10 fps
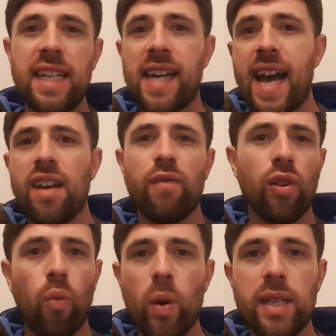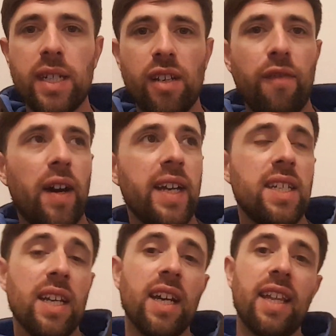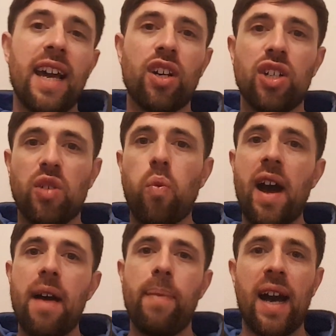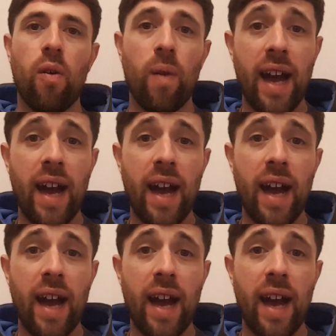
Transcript: day and you've got the wind in your face, that could sway about.